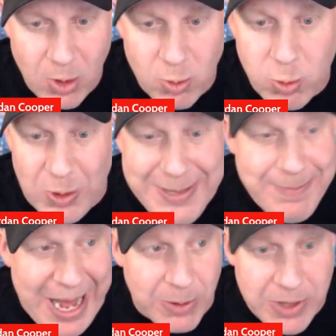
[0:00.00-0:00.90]

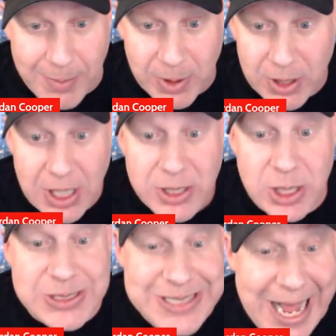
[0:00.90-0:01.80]
rebound number.
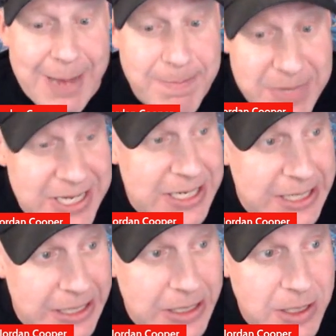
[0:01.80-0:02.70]
Does that
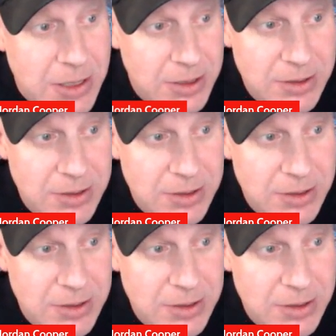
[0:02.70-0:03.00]
mean